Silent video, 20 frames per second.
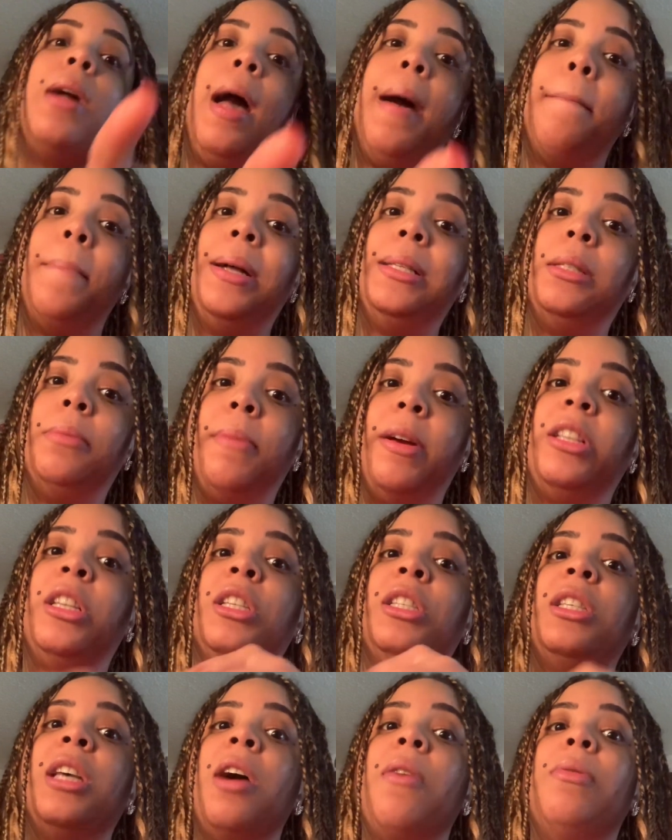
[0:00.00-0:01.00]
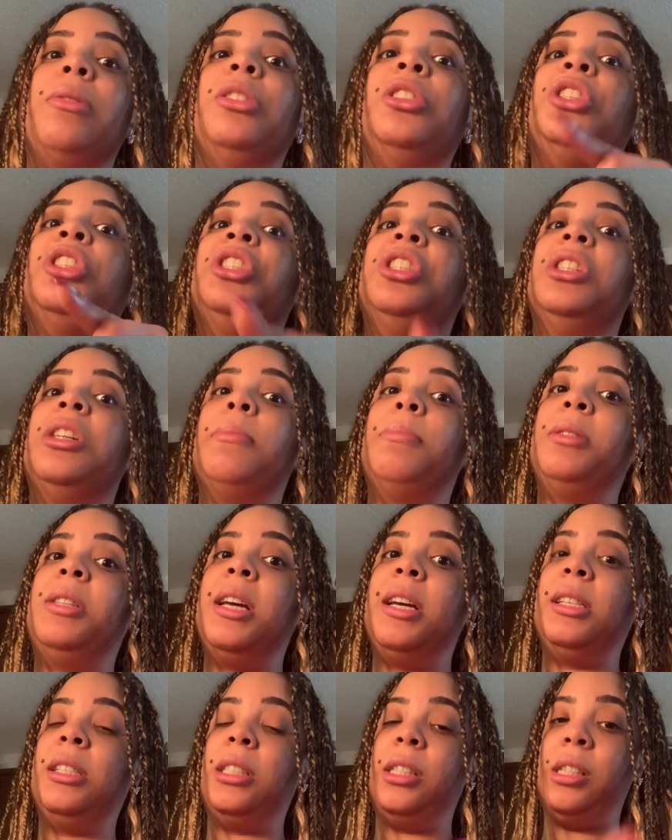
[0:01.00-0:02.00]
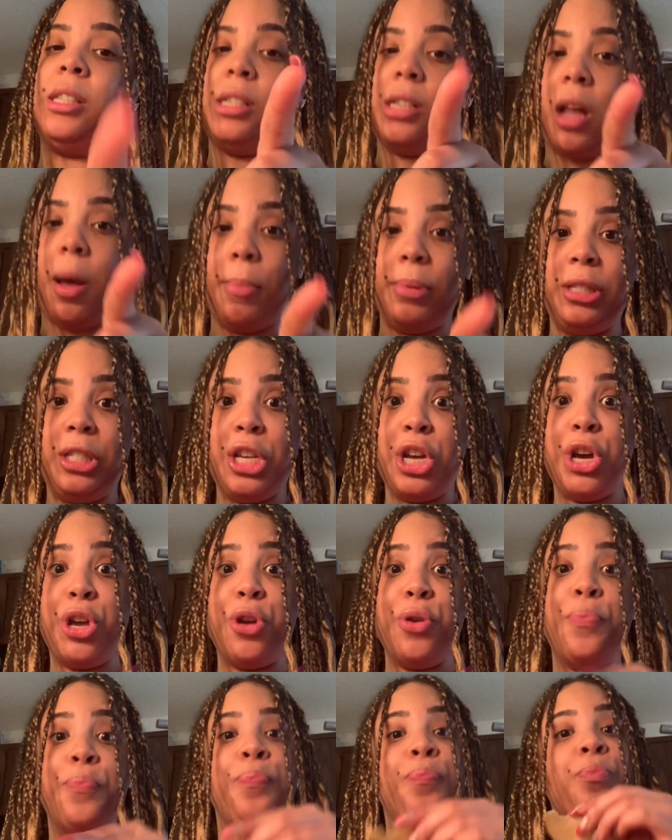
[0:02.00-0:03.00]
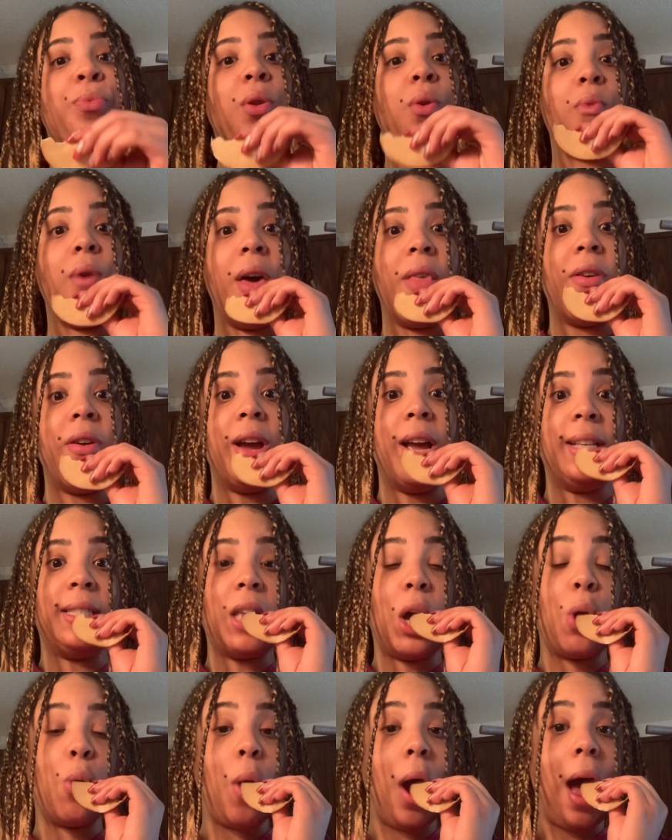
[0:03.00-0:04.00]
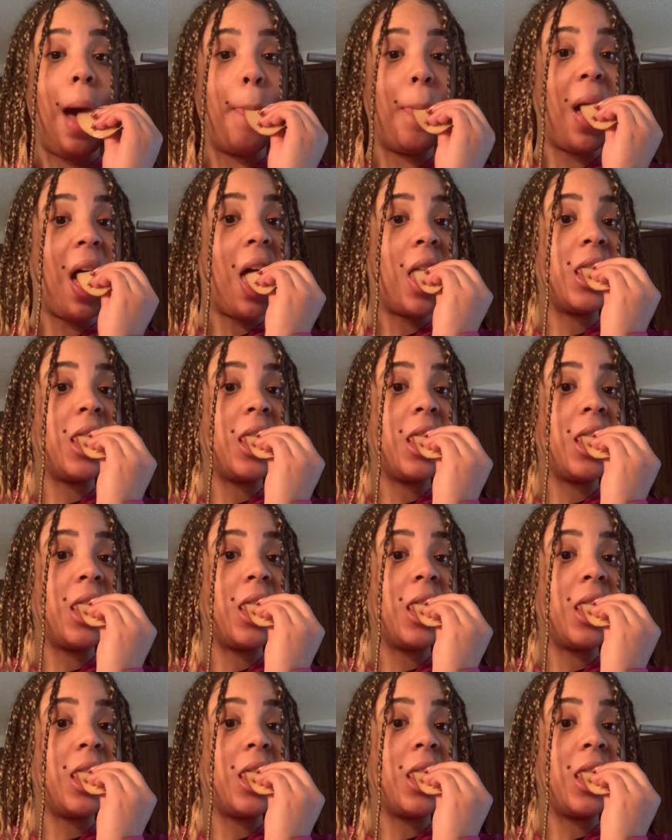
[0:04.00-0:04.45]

I'm about to make the sandwich, then I'm going to taste it, and I'm going to tell you whether it's a crop